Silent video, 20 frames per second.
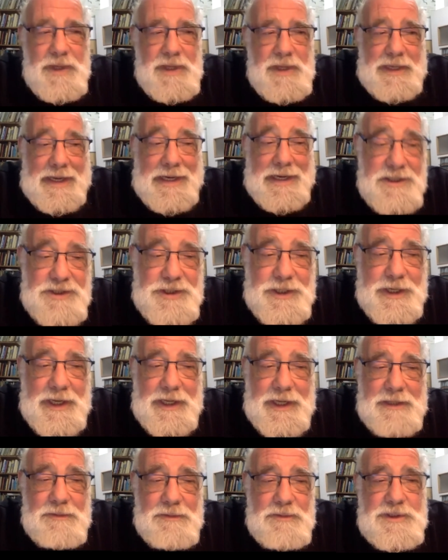
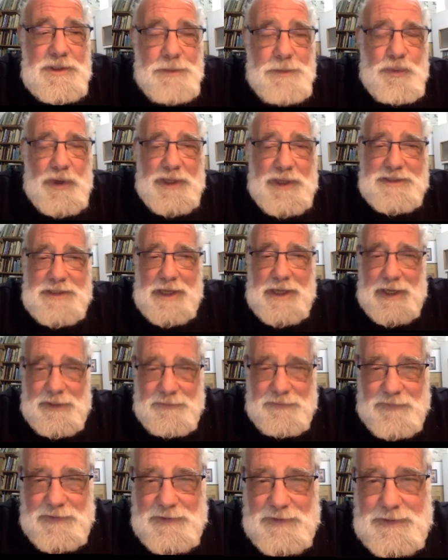Yesterday, there was a press
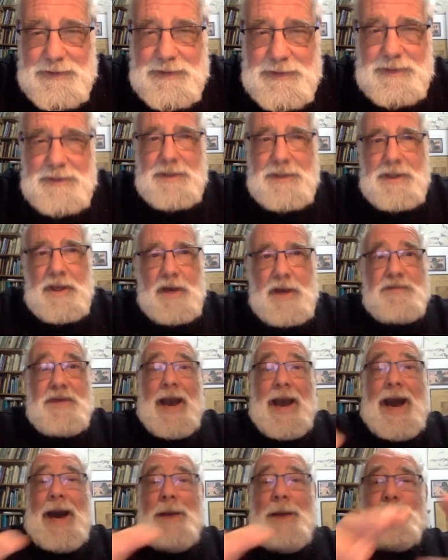conference of the
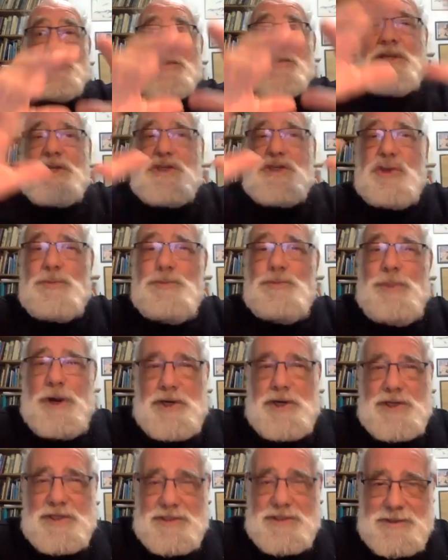opposition
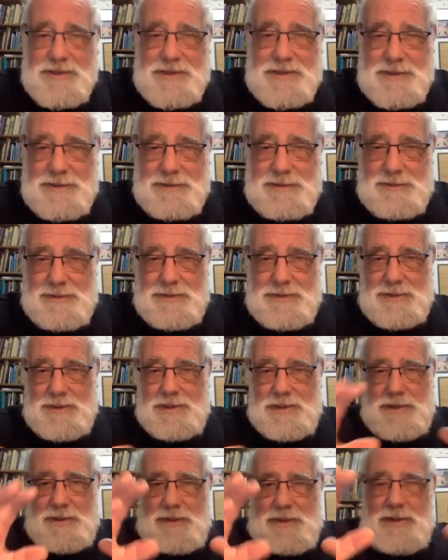party,
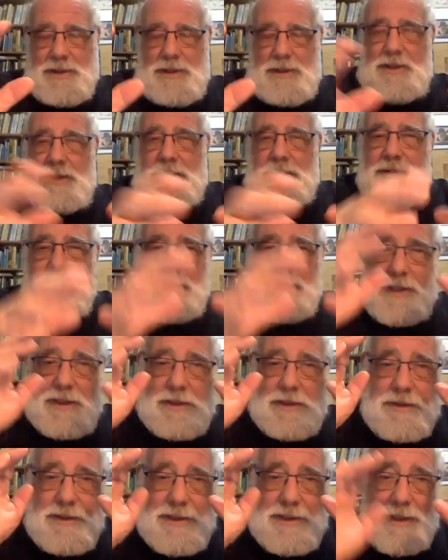
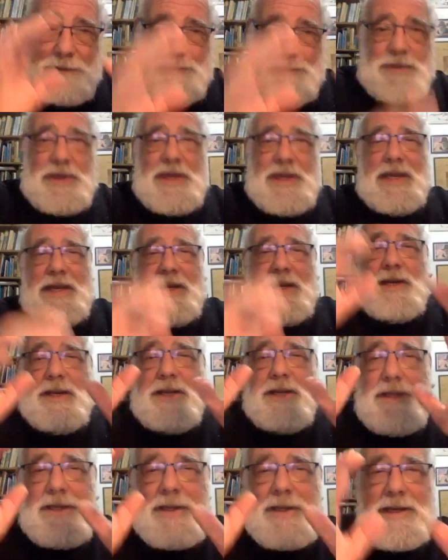Lapid,
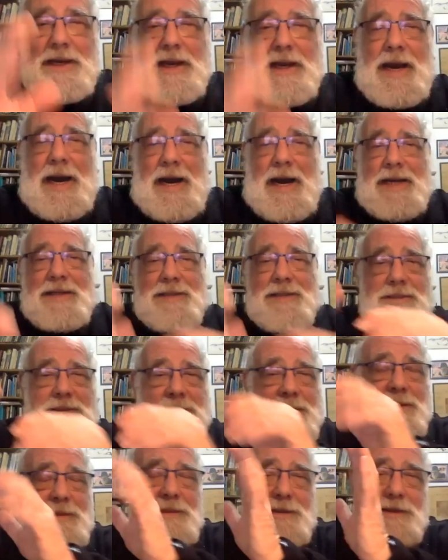Gantz,
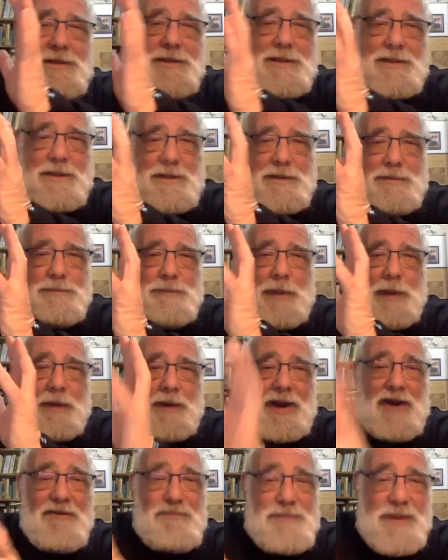
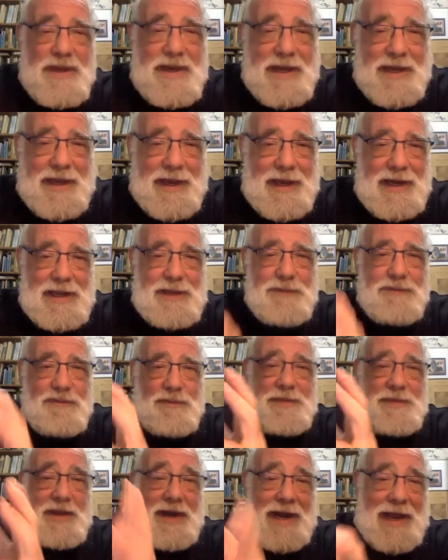Merav Michaeli
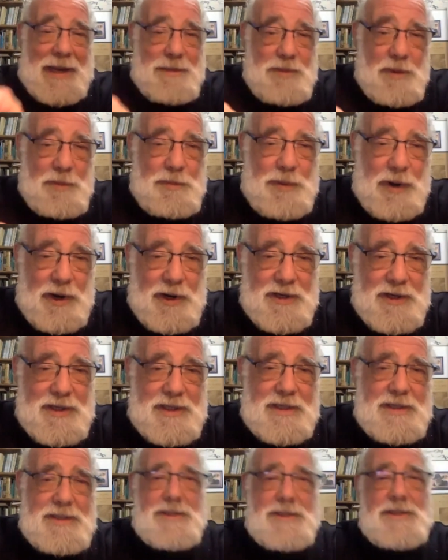from the Labor
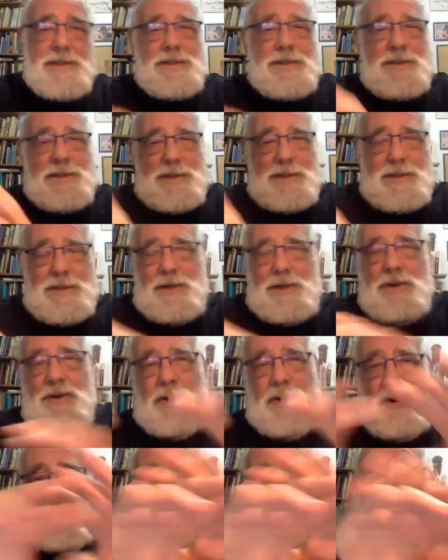Party,
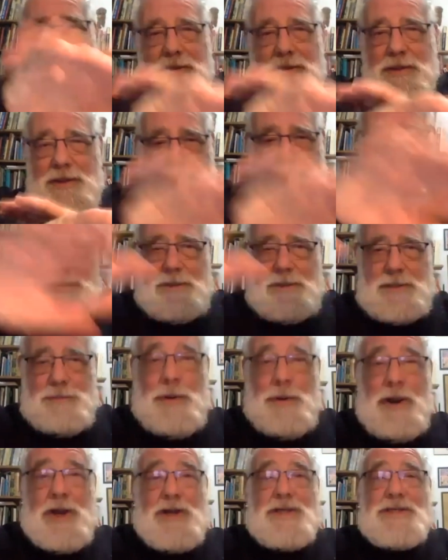all the
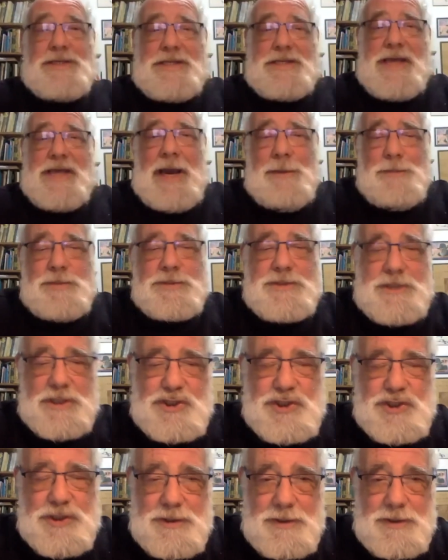parties in the
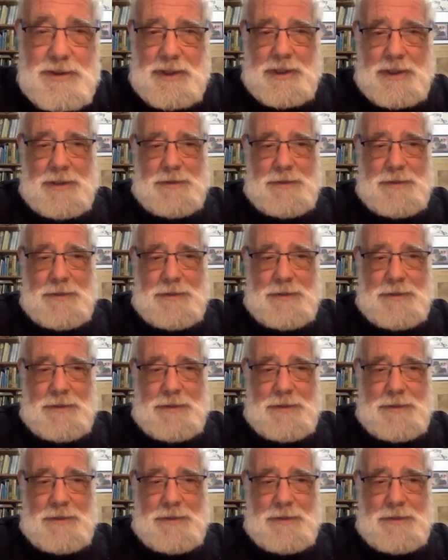opposition,